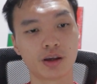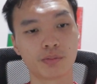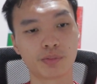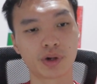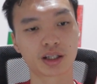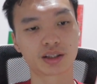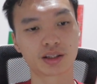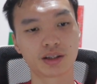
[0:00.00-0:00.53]

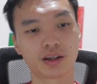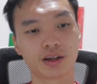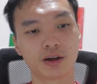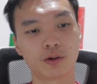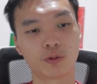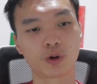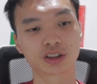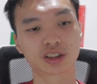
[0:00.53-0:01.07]
But
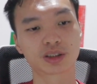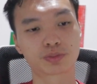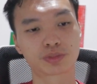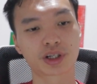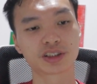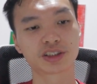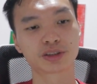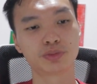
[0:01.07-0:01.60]
what
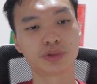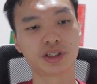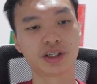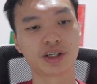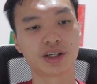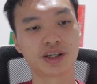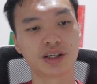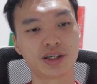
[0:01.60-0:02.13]
surprises
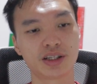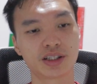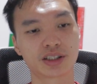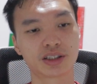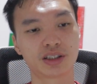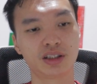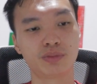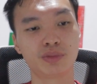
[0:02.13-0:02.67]
me
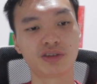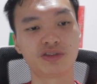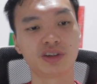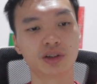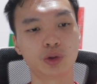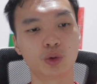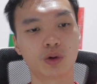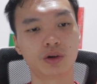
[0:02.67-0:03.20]
is the
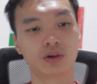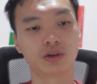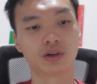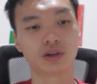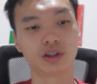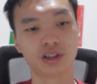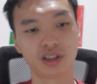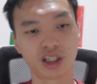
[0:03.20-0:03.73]
midfield duo,
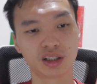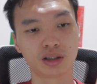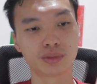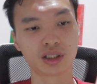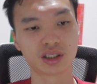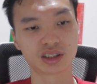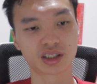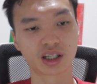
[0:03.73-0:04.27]

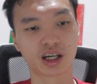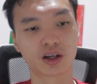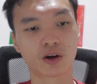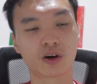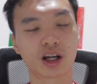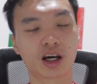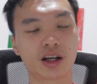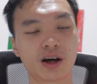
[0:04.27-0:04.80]
Tielemans and
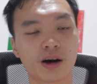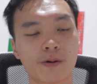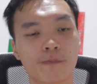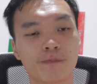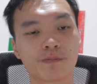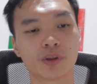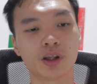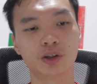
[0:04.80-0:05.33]
Onana.
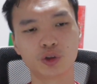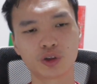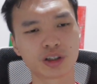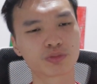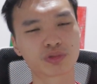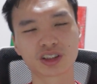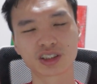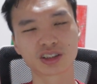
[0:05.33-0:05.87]

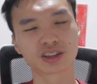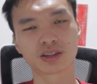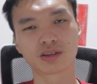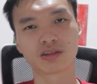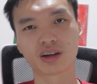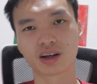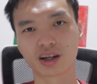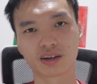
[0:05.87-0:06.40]
During
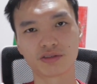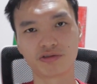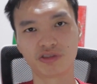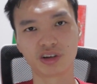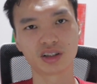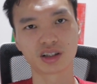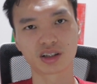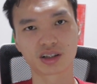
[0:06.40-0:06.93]
preseason,
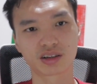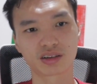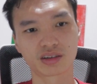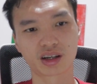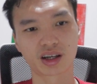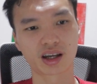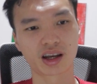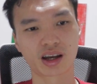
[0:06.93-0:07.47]
Villa
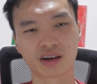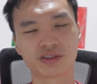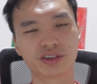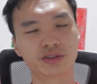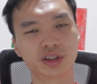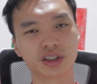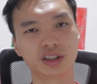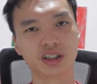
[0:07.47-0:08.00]

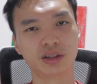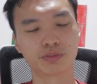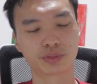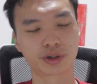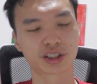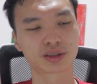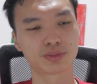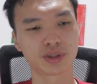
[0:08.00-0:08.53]
haven't really
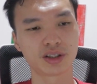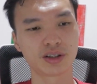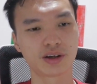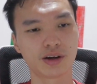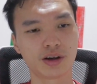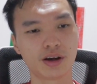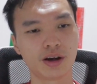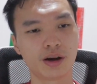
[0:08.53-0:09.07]
impressed me,
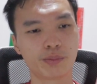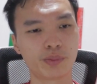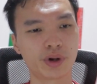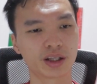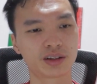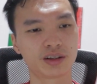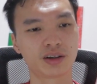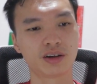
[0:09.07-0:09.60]

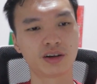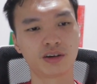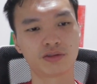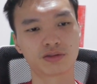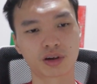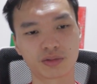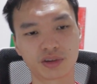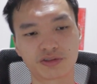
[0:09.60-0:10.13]
but
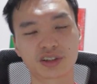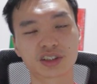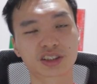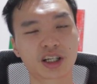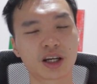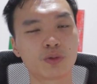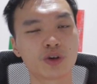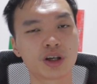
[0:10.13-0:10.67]
from the
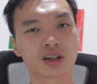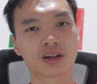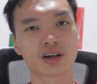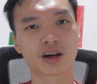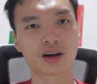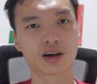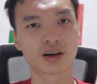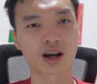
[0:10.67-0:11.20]
first game week,
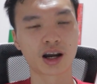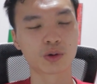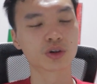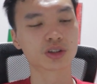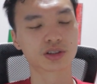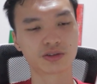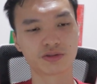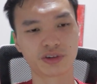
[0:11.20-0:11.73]
I
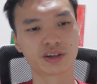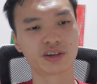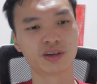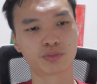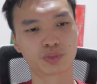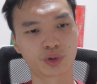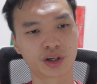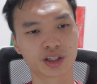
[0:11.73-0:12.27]
was very
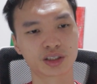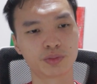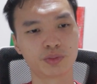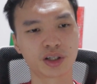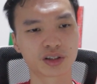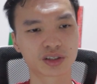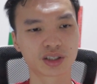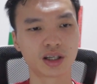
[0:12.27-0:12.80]
impressed
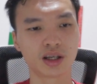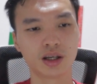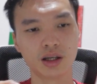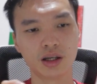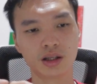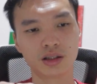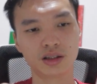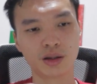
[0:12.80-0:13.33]
because
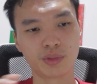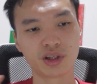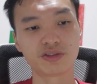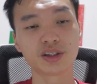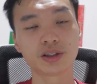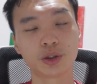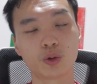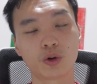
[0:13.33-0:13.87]
the
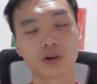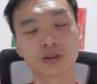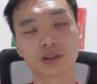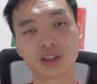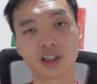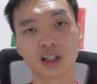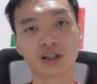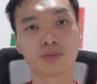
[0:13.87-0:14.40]
midfield duo,
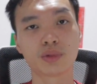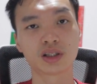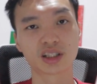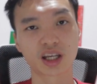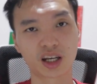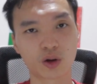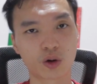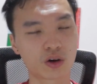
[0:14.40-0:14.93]

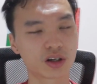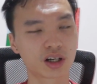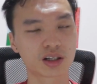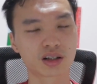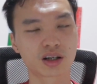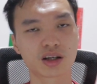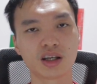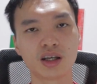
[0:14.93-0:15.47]
Tielemans and
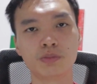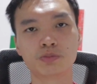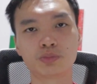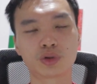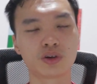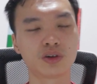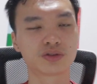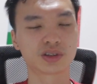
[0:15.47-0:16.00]
Onana,
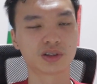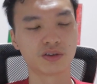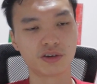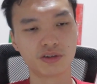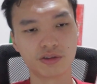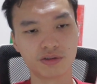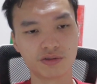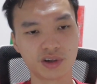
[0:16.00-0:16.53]
improves
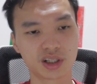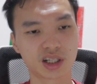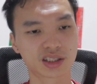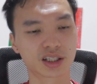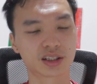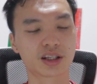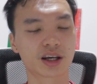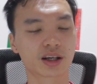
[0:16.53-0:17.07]

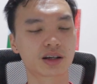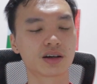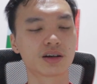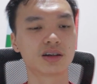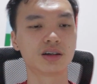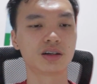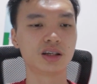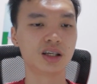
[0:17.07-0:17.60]
Villa's attack
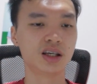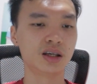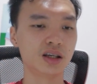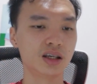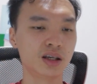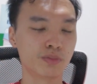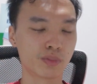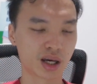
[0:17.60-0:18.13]

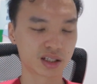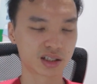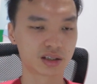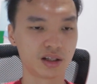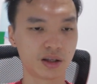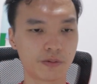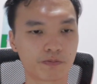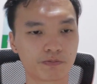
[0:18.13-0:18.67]

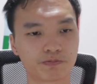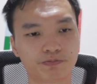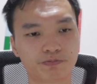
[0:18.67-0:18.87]
immensely.